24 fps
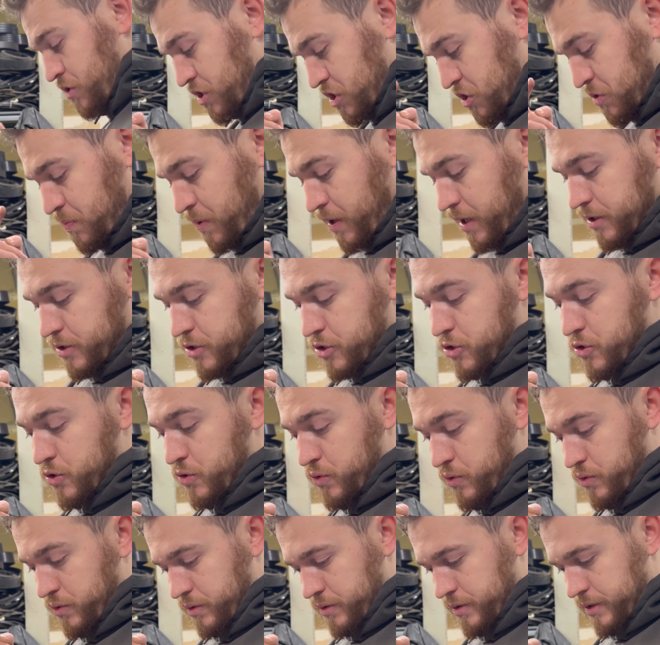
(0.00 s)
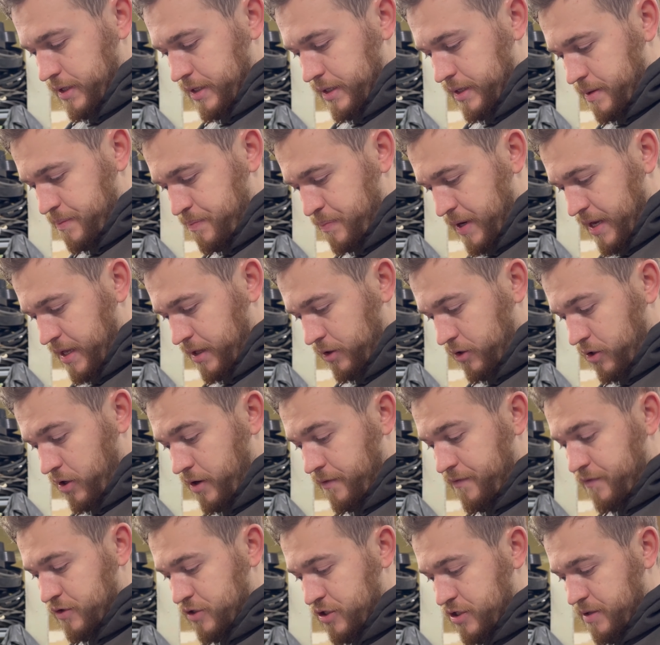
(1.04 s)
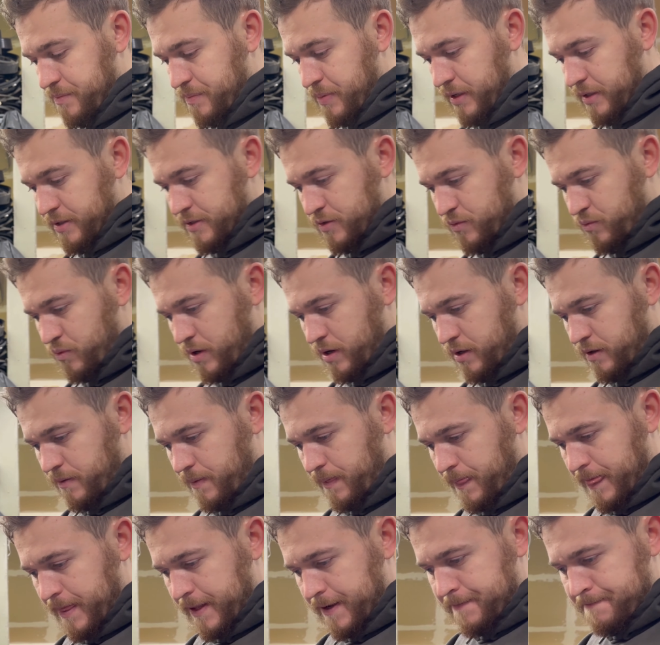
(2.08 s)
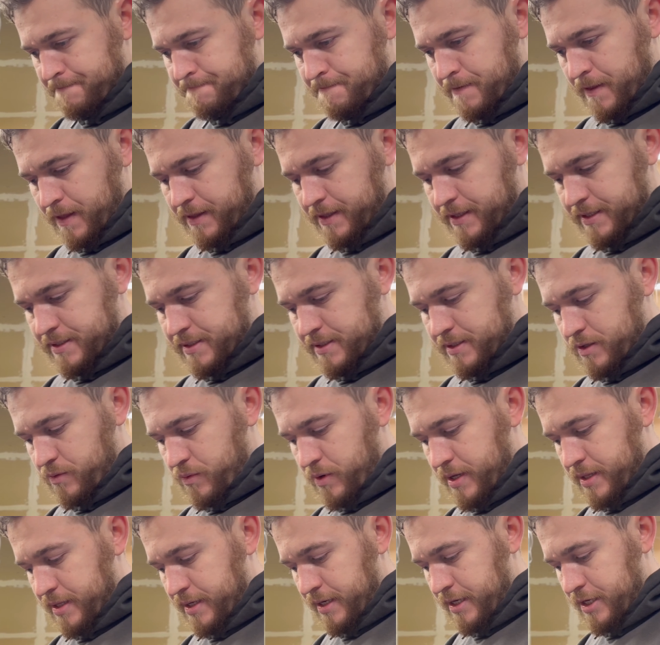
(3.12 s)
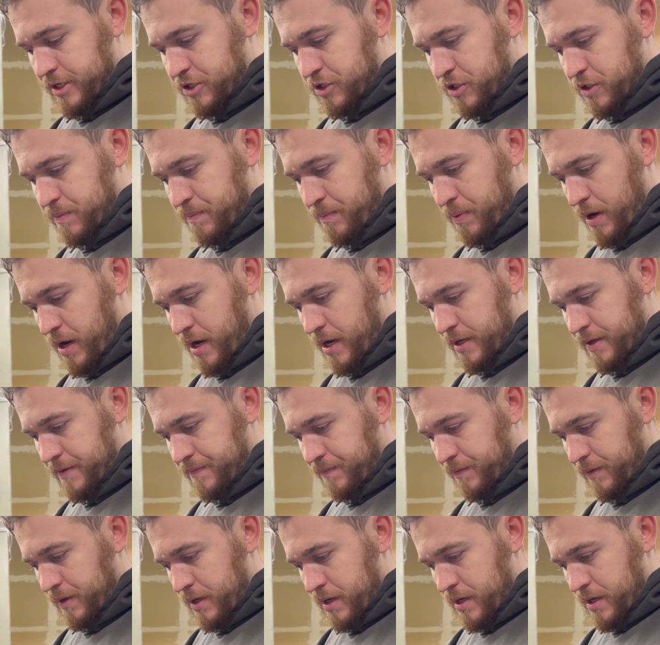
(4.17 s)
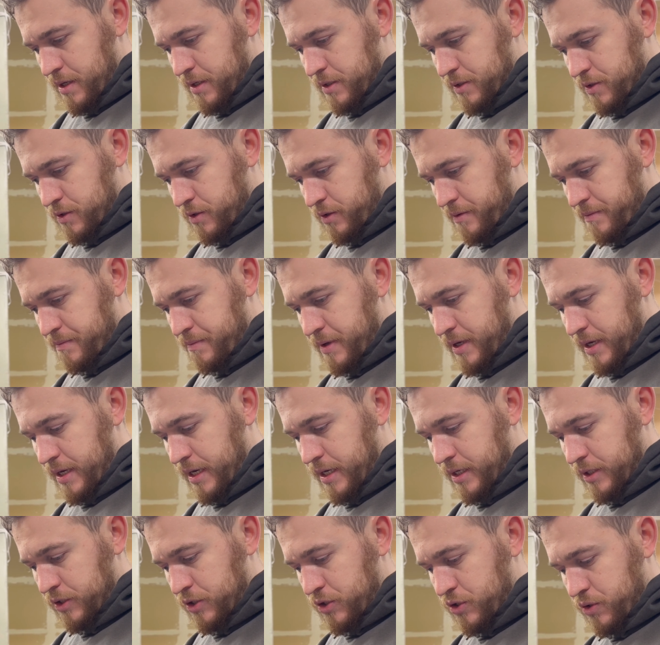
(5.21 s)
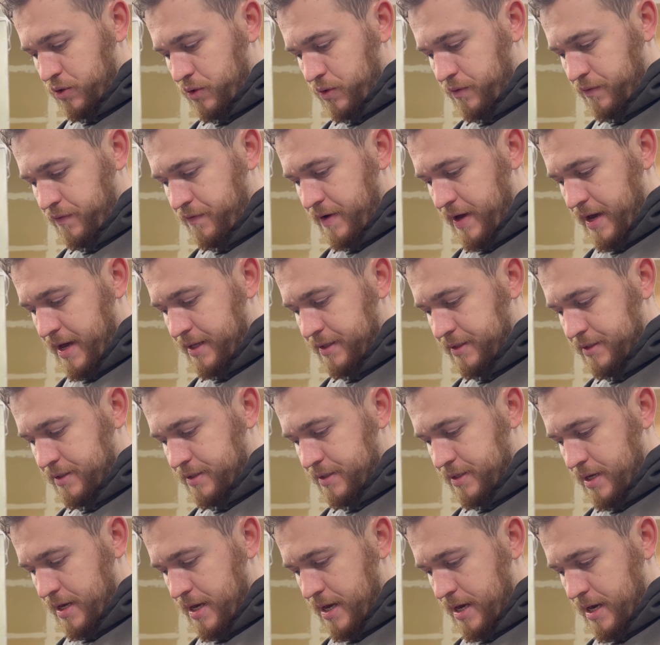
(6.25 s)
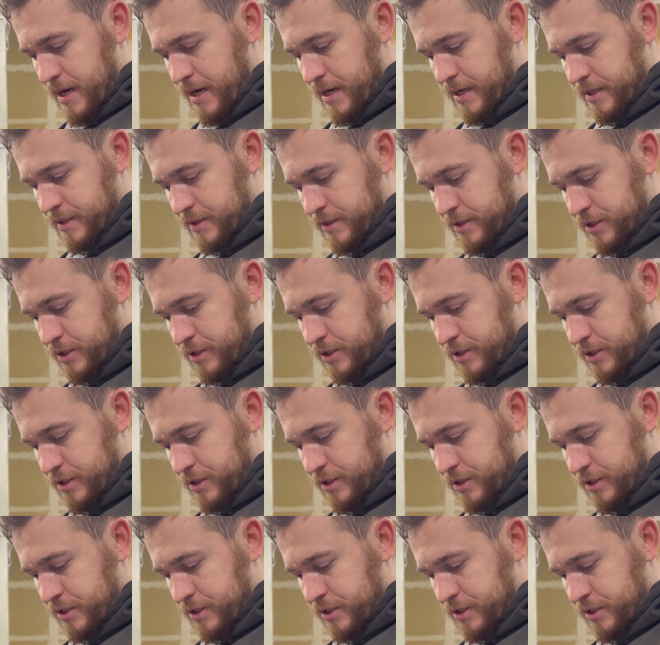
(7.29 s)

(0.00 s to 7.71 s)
just bought two, and he paid a lot for shipping as well. This is the one that he just bought. It's going to be control fans and